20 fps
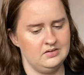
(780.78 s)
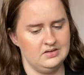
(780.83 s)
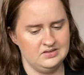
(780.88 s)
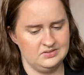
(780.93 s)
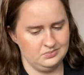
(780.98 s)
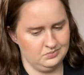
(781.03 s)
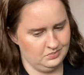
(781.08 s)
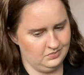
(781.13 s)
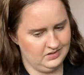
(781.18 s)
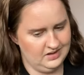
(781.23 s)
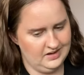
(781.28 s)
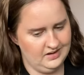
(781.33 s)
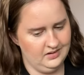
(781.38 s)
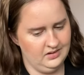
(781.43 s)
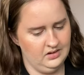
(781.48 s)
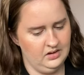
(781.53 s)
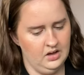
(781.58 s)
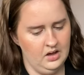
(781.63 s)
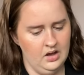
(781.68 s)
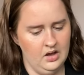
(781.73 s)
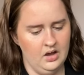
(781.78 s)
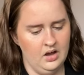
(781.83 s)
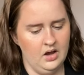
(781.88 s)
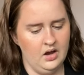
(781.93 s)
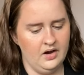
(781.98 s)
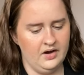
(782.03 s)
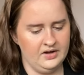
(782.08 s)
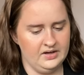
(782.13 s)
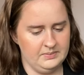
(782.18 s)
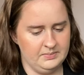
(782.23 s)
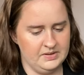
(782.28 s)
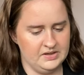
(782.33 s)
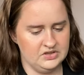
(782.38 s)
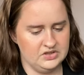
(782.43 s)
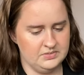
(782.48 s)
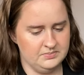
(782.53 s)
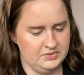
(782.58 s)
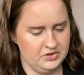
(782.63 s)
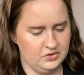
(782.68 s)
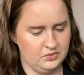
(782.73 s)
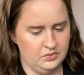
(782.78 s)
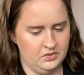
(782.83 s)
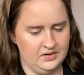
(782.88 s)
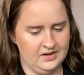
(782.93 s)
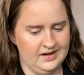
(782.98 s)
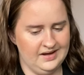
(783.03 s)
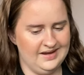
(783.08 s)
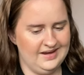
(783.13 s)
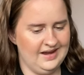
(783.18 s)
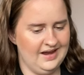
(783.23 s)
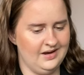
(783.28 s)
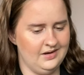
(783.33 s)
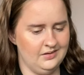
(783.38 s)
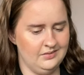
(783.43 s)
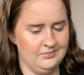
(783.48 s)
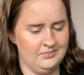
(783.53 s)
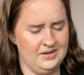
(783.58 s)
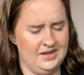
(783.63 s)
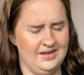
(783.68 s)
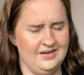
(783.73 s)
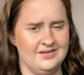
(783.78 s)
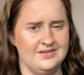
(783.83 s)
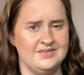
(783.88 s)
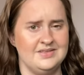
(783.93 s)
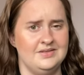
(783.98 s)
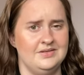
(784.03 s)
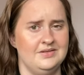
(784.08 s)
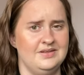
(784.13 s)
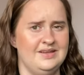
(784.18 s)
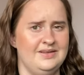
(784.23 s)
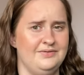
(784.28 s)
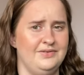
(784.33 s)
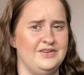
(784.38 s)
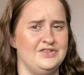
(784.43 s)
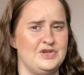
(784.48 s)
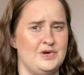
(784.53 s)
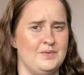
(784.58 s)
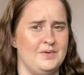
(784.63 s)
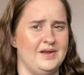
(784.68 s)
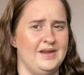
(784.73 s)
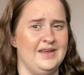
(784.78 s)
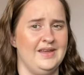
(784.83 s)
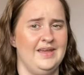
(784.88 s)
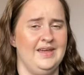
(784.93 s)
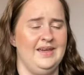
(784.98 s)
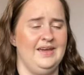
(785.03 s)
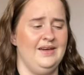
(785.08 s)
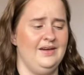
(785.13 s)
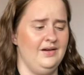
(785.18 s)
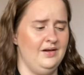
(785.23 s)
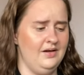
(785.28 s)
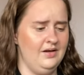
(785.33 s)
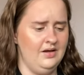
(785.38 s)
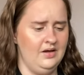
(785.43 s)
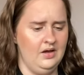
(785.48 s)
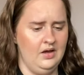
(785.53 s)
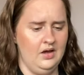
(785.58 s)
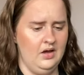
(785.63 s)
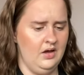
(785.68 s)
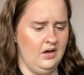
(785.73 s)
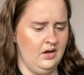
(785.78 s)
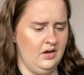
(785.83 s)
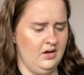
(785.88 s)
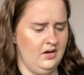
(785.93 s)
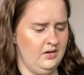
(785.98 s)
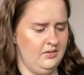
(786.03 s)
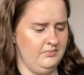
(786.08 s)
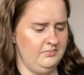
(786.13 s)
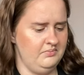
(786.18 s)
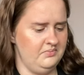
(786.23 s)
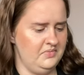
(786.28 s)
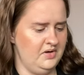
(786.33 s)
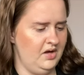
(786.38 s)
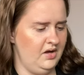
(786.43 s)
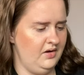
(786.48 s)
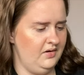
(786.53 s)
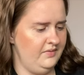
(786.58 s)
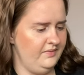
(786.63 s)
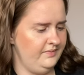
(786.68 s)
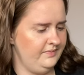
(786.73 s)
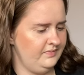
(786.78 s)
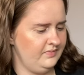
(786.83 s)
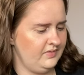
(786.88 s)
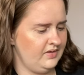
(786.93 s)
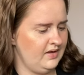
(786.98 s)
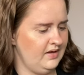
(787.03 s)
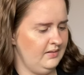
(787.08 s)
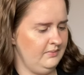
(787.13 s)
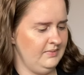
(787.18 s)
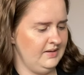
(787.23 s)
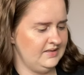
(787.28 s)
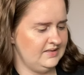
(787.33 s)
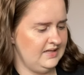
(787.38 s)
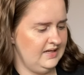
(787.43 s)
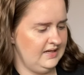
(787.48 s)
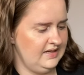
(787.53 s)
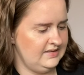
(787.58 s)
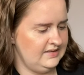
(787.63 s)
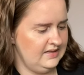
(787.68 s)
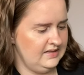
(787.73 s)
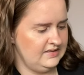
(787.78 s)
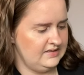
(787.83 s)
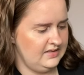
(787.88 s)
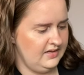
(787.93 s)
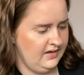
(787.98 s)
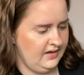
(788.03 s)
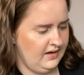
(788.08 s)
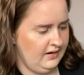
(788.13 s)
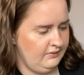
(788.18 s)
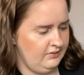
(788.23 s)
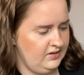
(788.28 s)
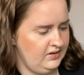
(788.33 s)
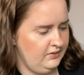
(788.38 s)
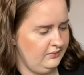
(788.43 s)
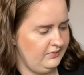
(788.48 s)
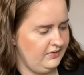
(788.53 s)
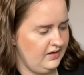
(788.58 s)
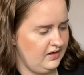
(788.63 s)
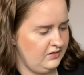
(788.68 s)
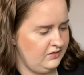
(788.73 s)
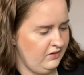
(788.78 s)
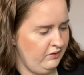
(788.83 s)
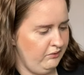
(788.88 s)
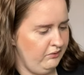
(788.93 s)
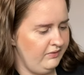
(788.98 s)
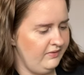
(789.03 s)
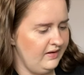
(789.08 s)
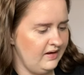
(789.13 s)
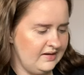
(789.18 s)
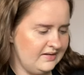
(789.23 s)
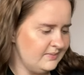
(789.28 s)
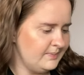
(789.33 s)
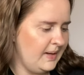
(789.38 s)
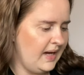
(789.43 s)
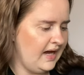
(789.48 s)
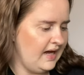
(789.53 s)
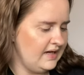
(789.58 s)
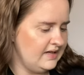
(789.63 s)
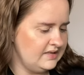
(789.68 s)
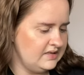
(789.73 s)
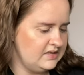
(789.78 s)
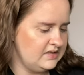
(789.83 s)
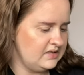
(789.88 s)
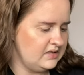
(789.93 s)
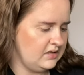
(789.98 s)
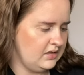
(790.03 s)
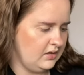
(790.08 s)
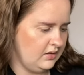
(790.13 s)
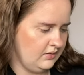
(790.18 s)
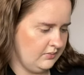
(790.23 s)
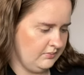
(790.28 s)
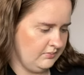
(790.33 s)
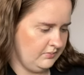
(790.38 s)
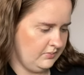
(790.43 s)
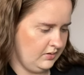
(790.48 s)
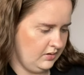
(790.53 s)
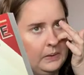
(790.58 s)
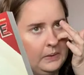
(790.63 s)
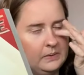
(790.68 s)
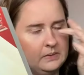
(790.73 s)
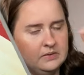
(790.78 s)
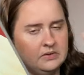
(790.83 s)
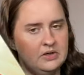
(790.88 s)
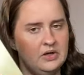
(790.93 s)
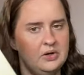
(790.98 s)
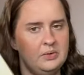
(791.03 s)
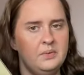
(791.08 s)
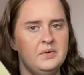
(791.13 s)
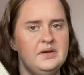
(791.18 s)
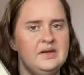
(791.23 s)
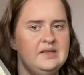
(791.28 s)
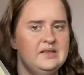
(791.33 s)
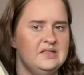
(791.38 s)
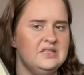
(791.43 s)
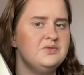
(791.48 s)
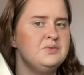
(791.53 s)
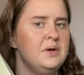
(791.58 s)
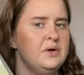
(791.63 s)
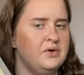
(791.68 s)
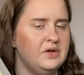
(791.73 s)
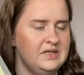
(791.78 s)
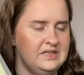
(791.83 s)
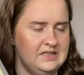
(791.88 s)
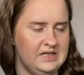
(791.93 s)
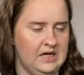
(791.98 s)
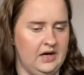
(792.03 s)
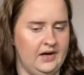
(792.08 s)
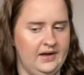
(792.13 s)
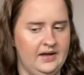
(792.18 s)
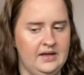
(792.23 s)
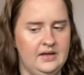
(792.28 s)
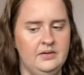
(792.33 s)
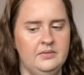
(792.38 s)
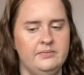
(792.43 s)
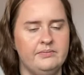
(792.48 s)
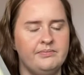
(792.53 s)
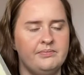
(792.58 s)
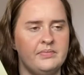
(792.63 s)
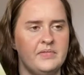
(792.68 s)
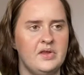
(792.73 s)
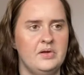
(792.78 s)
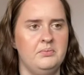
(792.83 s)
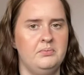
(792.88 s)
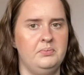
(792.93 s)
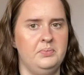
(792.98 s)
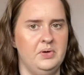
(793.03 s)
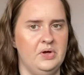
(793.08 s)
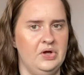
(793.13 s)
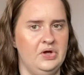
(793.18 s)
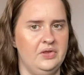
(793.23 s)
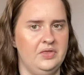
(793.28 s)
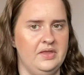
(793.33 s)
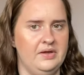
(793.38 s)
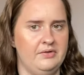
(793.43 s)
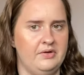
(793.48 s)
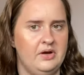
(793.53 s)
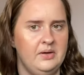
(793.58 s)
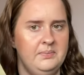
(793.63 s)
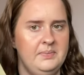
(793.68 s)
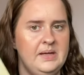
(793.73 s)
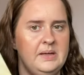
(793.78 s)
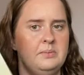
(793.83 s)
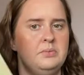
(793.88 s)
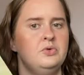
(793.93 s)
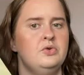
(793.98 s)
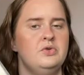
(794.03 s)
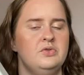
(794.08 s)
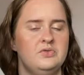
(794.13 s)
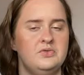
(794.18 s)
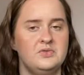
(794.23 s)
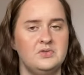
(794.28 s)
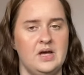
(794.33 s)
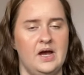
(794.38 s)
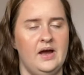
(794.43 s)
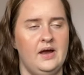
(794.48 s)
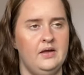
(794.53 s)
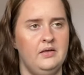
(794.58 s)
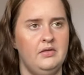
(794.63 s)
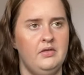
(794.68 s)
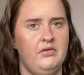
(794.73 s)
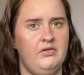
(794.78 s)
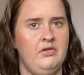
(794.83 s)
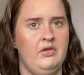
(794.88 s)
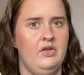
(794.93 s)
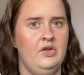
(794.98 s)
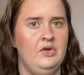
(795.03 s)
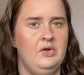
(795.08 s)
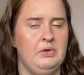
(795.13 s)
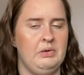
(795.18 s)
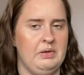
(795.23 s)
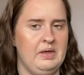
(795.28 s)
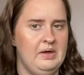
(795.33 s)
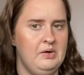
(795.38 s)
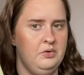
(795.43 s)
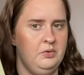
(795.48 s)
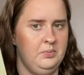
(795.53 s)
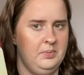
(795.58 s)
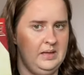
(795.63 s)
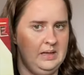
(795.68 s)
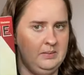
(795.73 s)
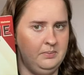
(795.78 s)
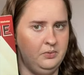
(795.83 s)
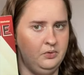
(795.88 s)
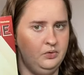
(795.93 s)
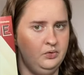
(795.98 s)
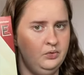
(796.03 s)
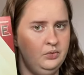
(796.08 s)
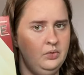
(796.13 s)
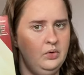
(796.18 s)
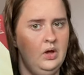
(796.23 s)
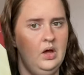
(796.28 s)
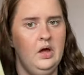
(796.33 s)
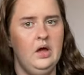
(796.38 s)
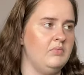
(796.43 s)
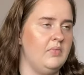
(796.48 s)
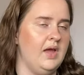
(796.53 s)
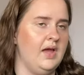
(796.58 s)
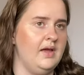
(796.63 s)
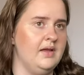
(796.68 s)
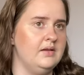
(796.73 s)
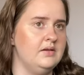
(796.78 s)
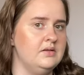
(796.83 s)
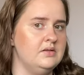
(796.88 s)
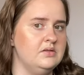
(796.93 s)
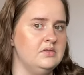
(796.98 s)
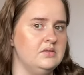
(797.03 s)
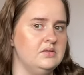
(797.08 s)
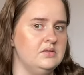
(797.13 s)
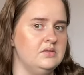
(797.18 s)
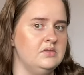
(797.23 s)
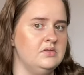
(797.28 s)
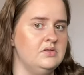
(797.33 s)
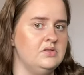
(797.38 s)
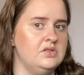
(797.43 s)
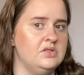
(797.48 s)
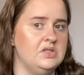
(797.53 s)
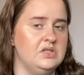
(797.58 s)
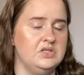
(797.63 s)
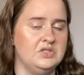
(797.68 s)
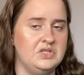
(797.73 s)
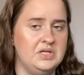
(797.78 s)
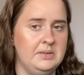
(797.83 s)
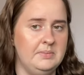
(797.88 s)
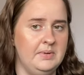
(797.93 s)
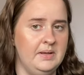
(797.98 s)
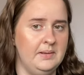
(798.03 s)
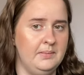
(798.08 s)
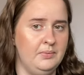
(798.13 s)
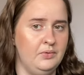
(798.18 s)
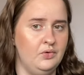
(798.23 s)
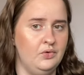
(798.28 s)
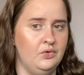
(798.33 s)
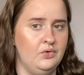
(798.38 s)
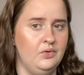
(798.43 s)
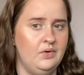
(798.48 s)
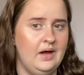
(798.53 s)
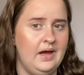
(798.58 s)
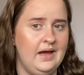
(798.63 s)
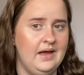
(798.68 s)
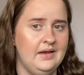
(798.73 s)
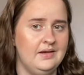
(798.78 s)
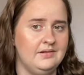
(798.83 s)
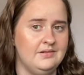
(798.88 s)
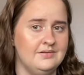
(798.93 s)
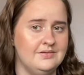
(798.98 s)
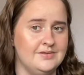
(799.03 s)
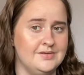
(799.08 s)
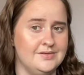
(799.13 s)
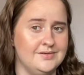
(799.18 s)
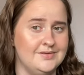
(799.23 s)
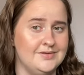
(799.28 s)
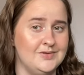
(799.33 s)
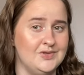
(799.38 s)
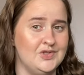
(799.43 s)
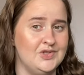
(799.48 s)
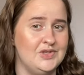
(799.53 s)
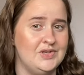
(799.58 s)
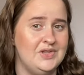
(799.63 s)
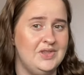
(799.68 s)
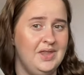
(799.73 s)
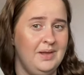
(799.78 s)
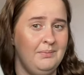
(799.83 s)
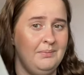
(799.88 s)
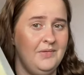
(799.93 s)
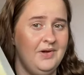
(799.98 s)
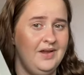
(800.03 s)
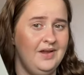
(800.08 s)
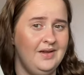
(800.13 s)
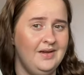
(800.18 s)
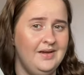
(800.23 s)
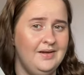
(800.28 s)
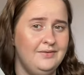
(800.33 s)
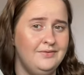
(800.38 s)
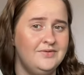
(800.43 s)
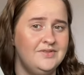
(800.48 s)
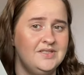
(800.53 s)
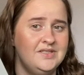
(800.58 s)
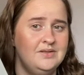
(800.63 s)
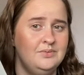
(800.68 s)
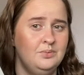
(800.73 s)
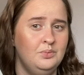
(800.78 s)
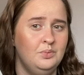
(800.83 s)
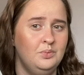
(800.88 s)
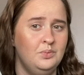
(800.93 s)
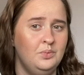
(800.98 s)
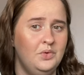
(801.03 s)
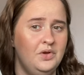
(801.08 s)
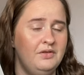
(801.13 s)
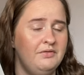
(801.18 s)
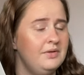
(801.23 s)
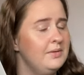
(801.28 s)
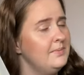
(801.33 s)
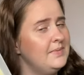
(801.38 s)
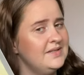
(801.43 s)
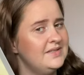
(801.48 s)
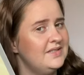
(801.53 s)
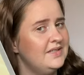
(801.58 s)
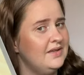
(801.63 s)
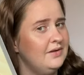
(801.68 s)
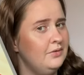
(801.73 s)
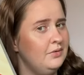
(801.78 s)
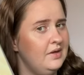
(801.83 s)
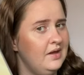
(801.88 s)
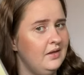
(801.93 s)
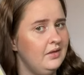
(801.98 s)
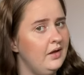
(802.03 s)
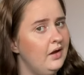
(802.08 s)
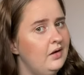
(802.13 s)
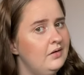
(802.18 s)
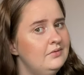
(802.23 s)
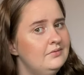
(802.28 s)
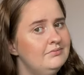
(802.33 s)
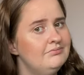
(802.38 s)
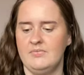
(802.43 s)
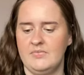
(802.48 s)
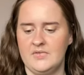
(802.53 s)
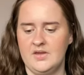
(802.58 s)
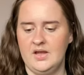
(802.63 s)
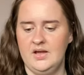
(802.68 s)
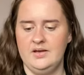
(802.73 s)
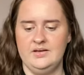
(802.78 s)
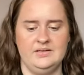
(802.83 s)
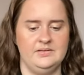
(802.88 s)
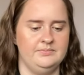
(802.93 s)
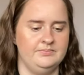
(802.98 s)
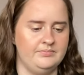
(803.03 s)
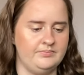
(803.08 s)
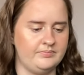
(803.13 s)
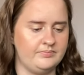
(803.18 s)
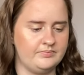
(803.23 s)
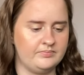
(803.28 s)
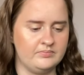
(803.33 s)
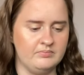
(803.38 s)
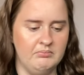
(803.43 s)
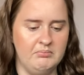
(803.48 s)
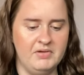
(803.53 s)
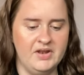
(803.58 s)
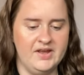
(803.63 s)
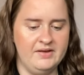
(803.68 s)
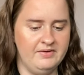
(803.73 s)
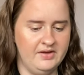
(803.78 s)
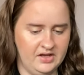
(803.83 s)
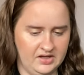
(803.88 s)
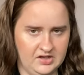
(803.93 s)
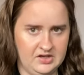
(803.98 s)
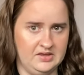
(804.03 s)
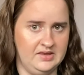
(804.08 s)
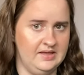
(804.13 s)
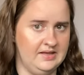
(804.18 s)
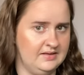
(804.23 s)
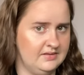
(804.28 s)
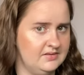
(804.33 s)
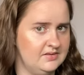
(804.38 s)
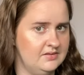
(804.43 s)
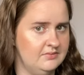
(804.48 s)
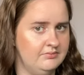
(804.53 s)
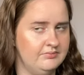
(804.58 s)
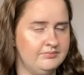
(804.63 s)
as well. I only picked the book one again because if I don't like it, um, it makes it easy to get rid of and I don't feel as bad. Um, no one in this world can die, but there are people called scythes who kill people and there's two people and they might have one of them has to kill the other um but i've heard good things